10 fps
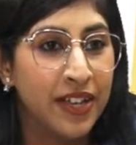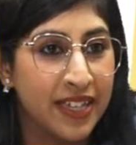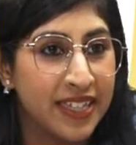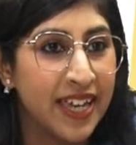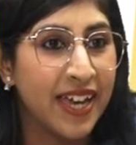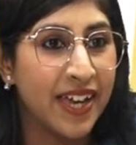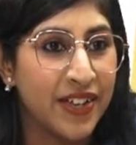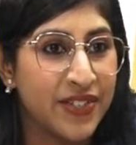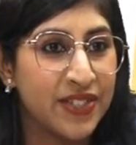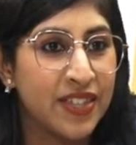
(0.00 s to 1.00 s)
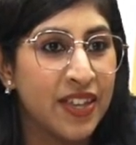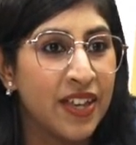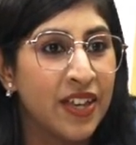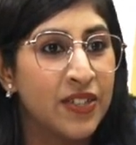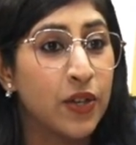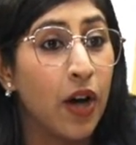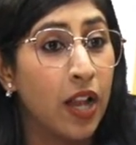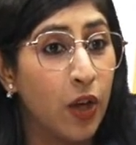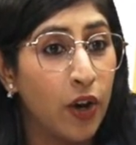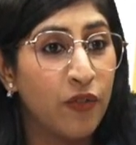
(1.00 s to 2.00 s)
Yes. So a
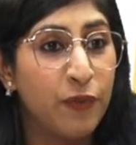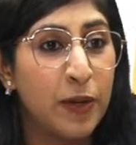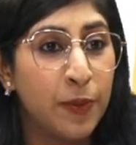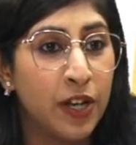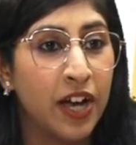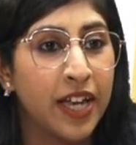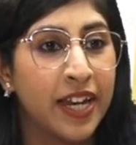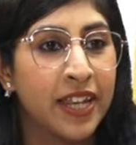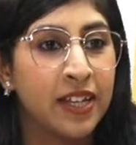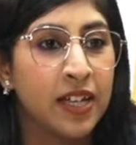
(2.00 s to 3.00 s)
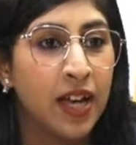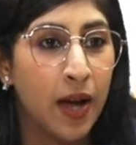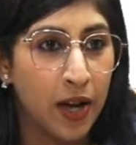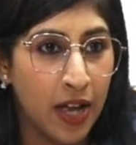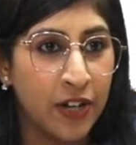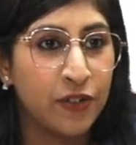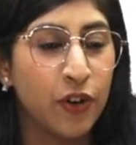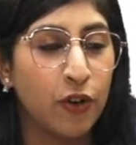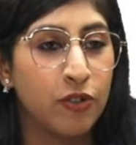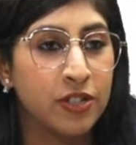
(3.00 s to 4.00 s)
lot of people are getting
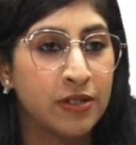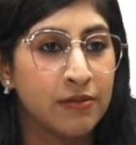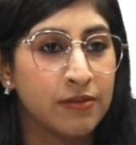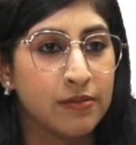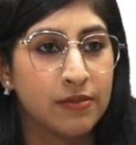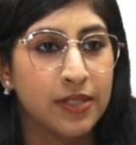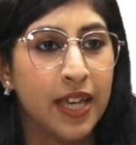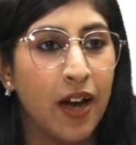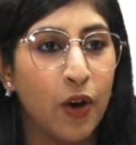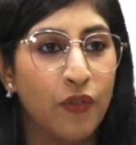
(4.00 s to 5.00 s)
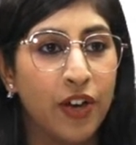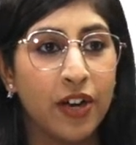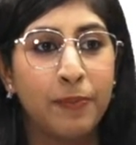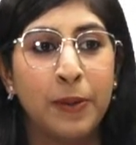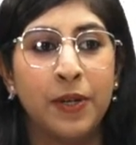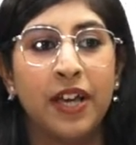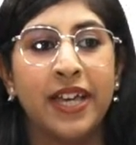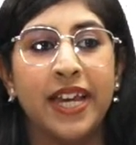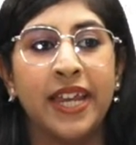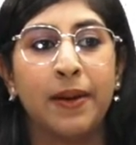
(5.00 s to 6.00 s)
enrolled. Yeah, over here people are
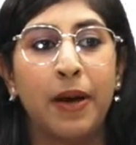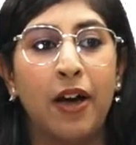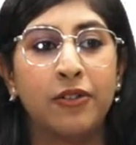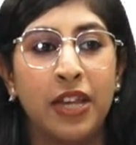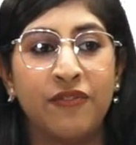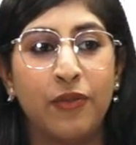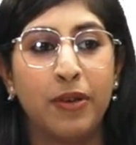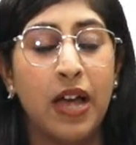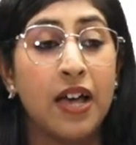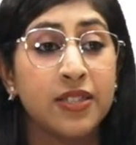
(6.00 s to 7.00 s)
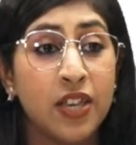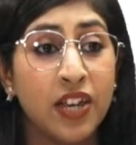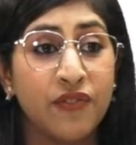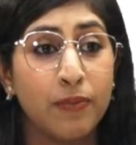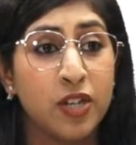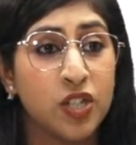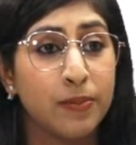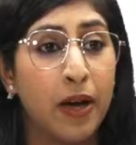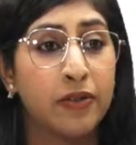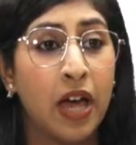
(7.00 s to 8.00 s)
getting about asking information
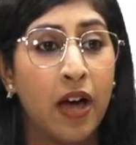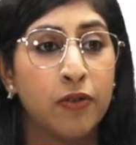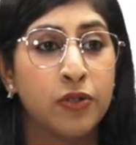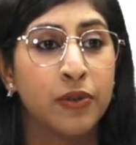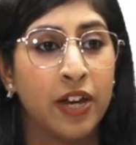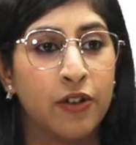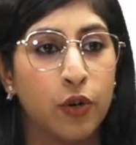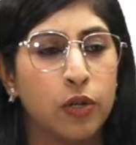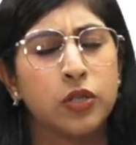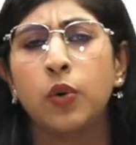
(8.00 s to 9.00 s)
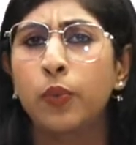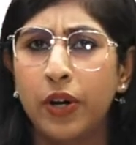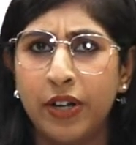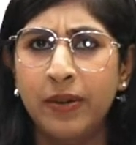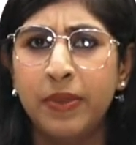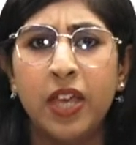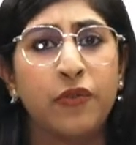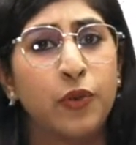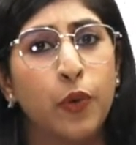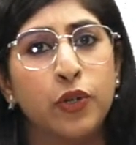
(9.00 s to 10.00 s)
about how to enroll. Don't worry, if
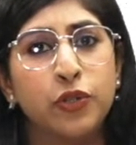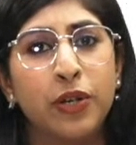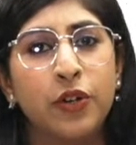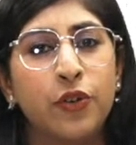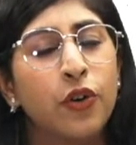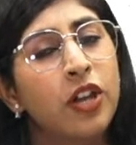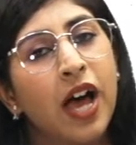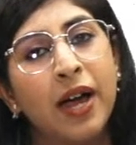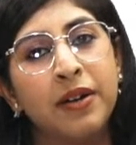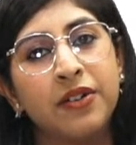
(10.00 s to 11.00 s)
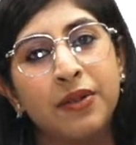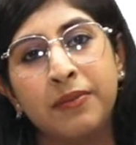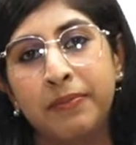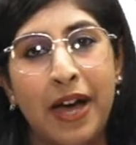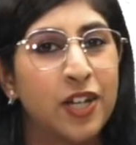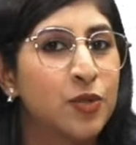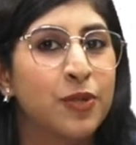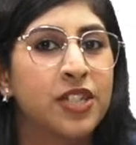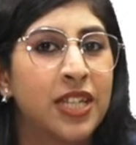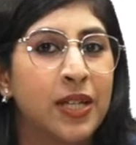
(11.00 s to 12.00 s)
you want to enroll, our
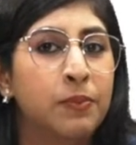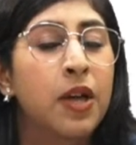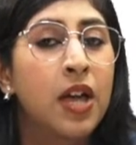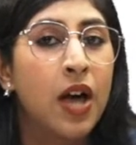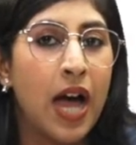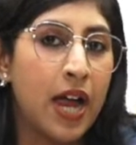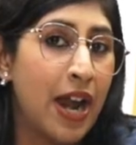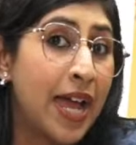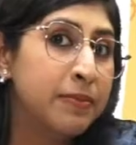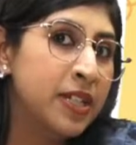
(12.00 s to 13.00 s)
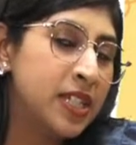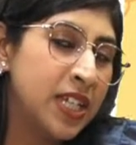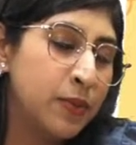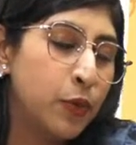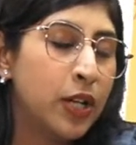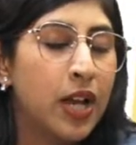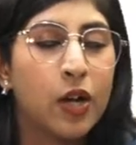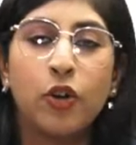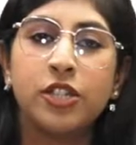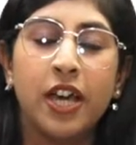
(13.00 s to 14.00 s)
management team, our admin team will
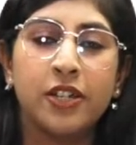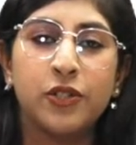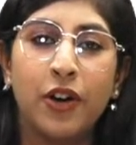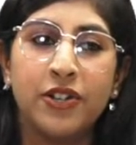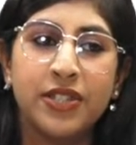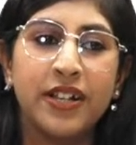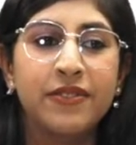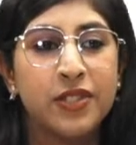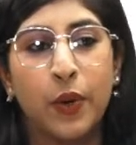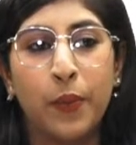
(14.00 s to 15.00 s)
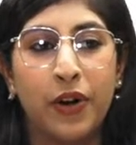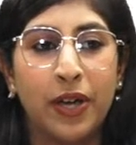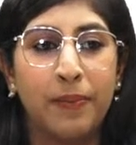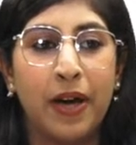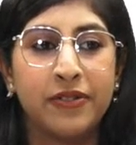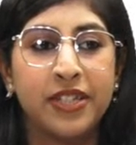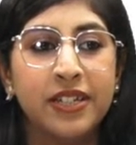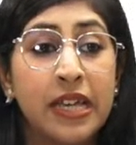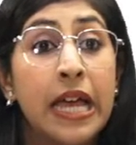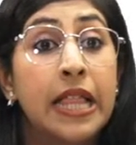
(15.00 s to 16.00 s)
contact you ourselves. Don't worry about
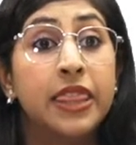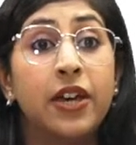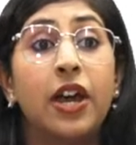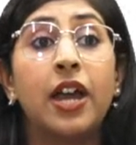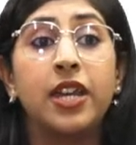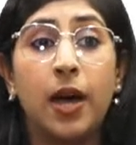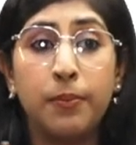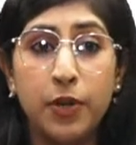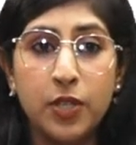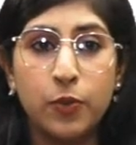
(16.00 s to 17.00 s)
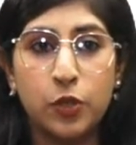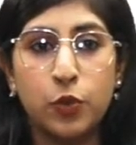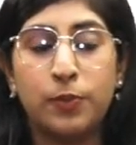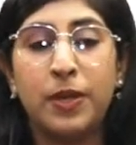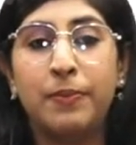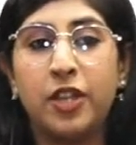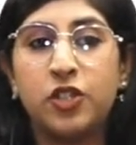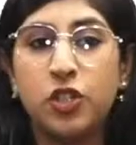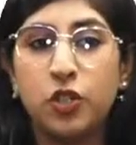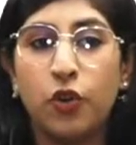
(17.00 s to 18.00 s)
it. There are numbers which will be
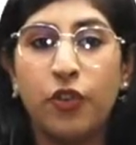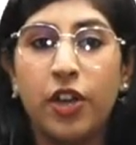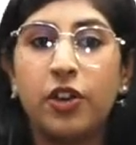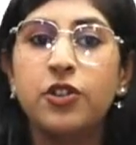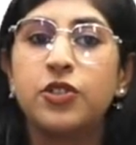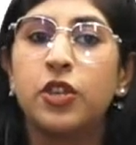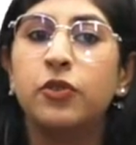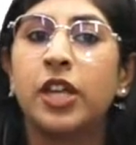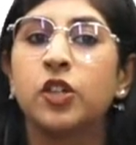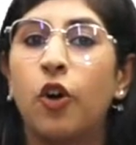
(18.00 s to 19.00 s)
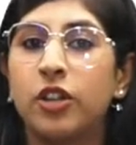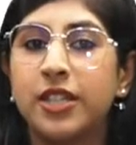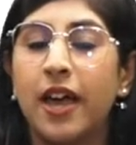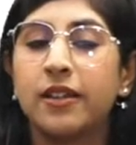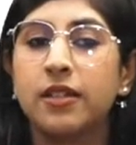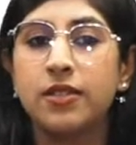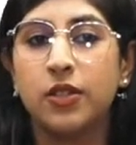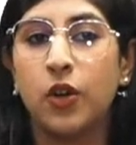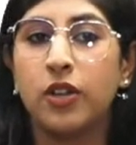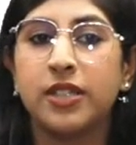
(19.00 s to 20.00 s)
mentioned over here, so you can contact us. The
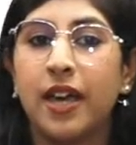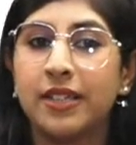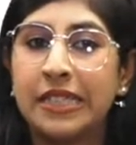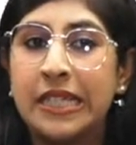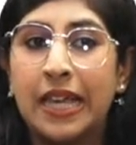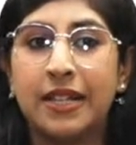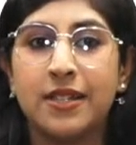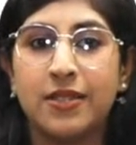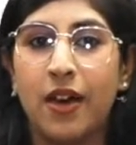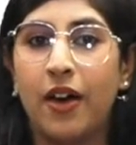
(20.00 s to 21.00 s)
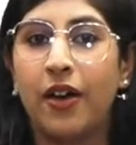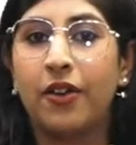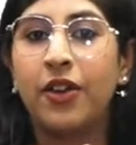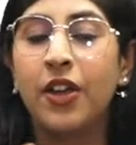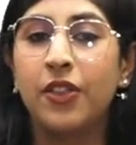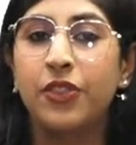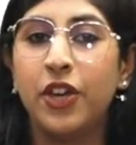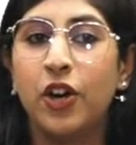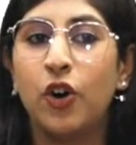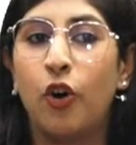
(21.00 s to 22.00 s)
contact details are
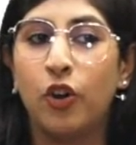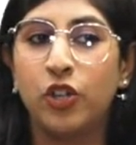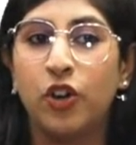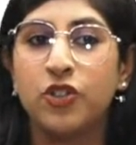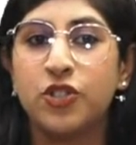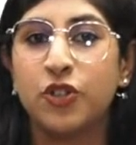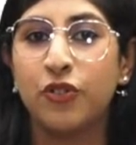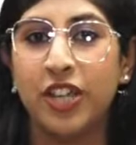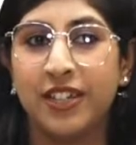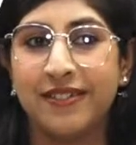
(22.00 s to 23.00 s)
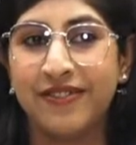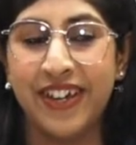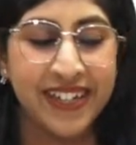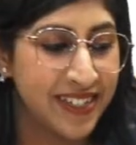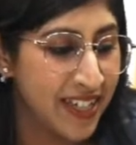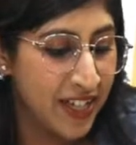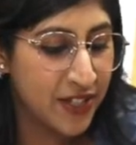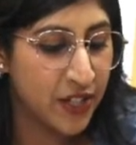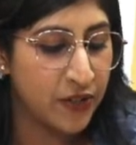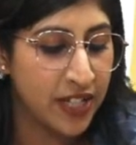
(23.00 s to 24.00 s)
there on your screen, right?
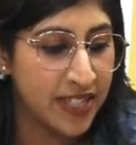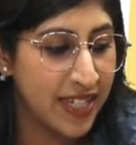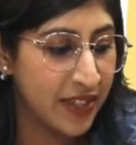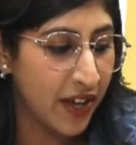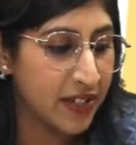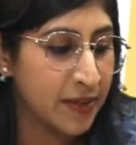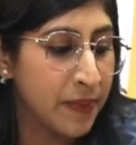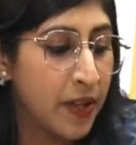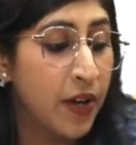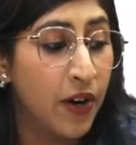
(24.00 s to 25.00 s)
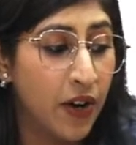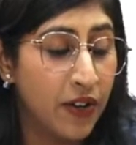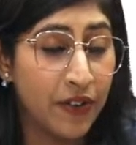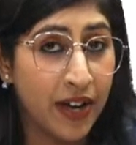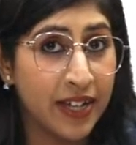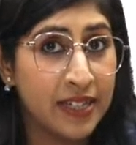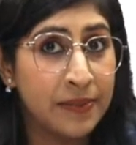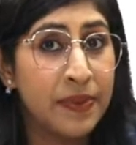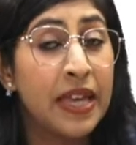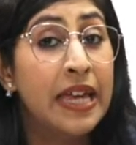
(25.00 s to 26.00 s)
So you can see that. All right.
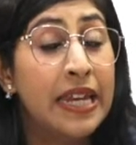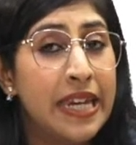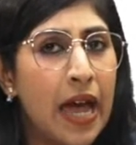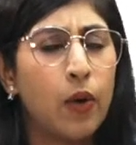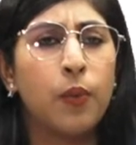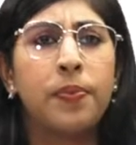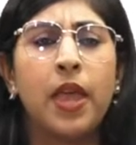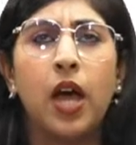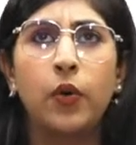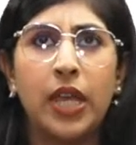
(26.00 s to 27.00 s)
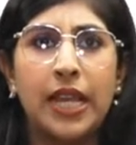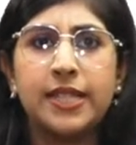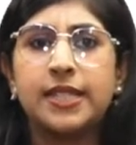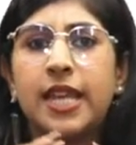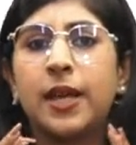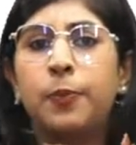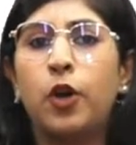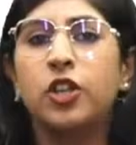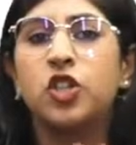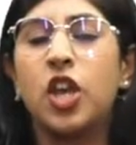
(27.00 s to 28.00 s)
Now, okay, let's take
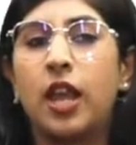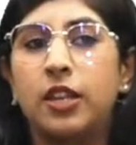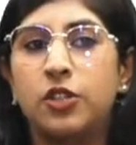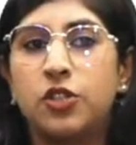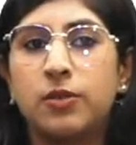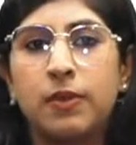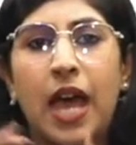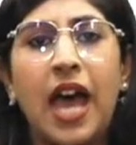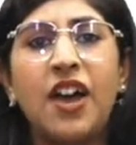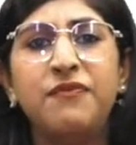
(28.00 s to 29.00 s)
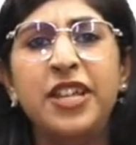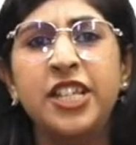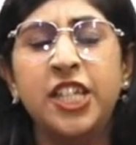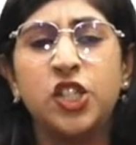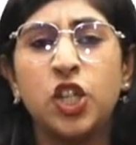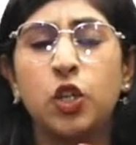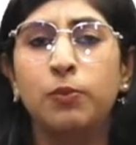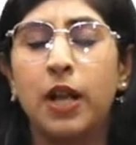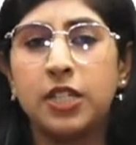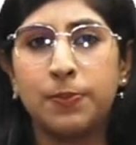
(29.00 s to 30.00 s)
upon a challenge. I have been teaching you
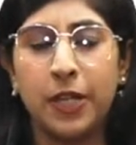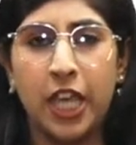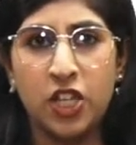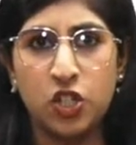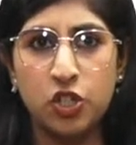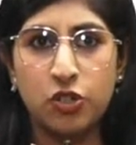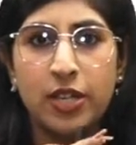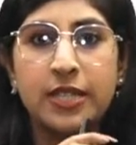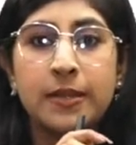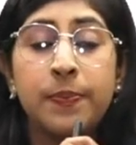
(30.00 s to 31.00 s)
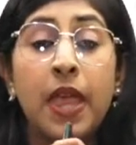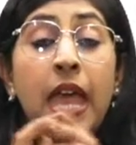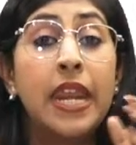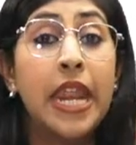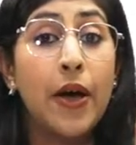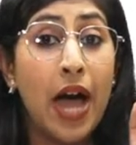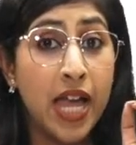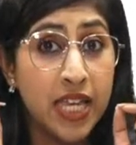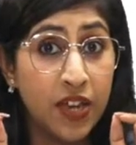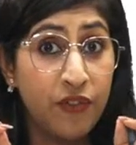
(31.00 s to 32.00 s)
multiplication tricks. Now
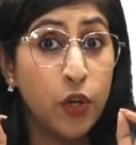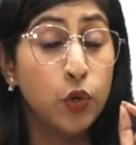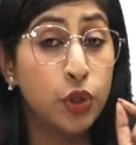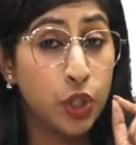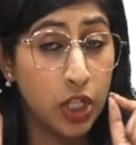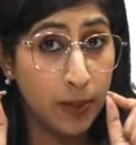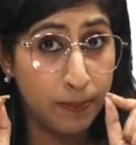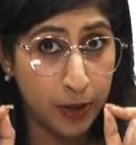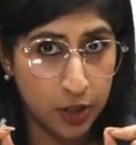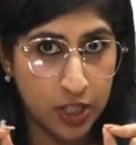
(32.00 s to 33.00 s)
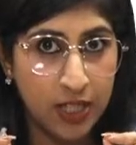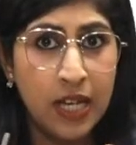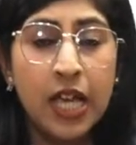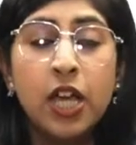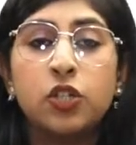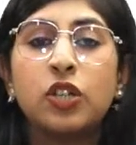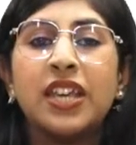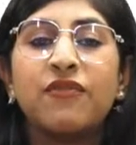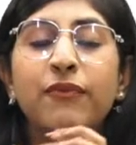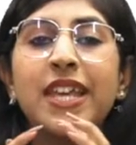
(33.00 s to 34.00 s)
I give you the liberty to
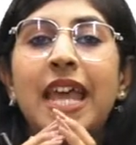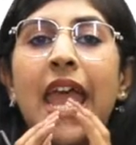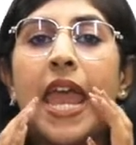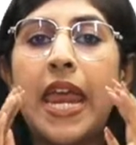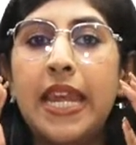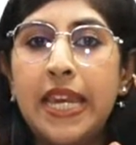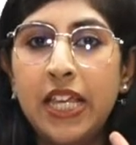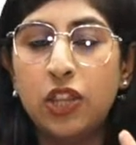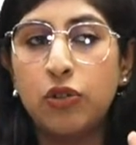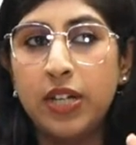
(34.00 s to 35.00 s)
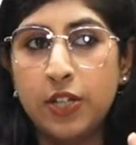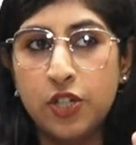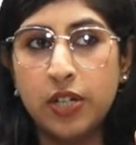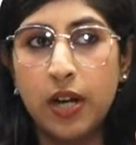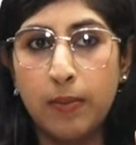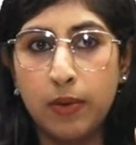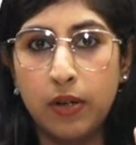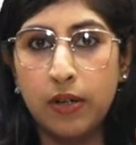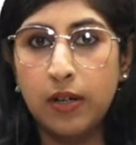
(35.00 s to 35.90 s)
give me any 3-digit number.